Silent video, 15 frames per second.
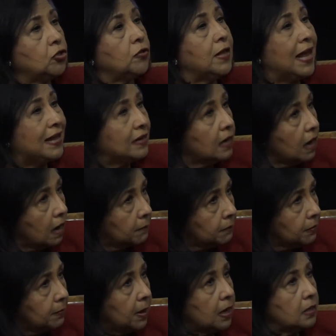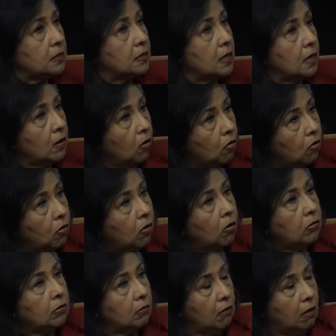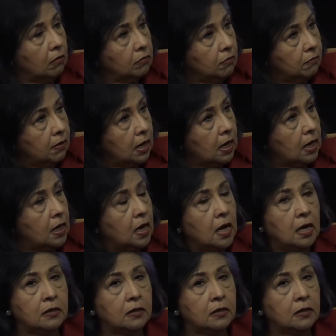So they had to compromise all along the way.